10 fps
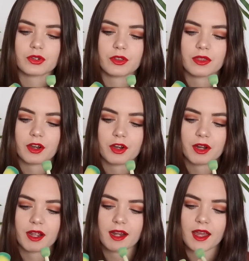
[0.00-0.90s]
sure
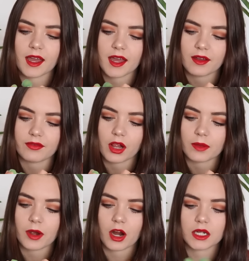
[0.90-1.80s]
they're gonna
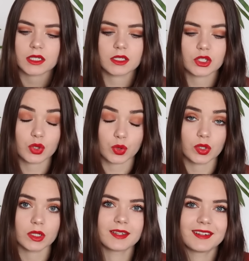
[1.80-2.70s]
fall apart
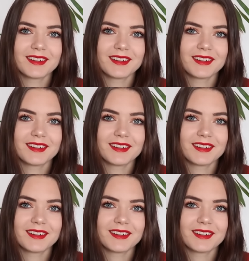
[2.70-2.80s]
soon,